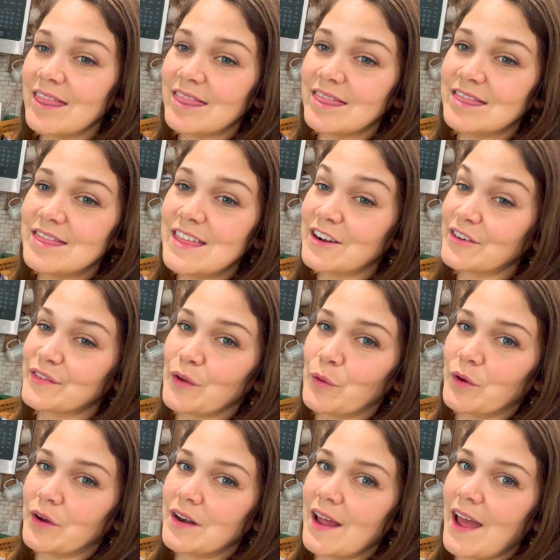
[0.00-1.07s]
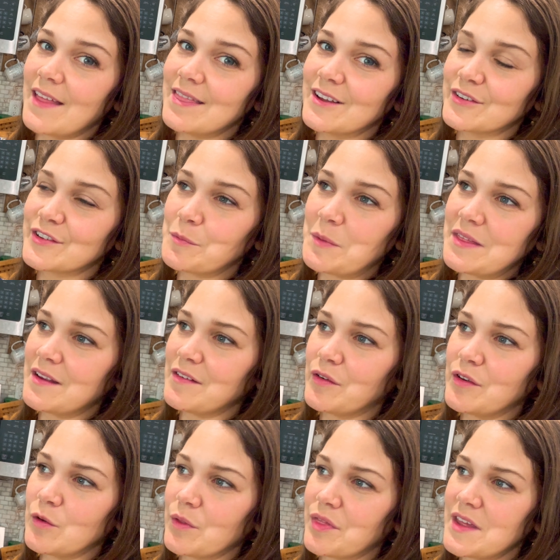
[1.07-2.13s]
They're so good and there's so many things you
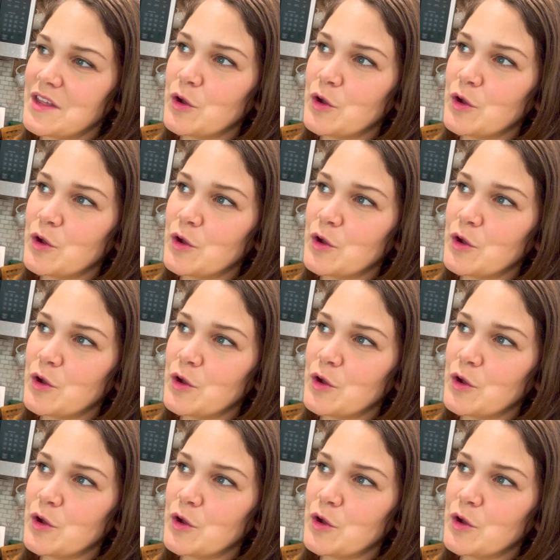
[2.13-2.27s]
can do with it.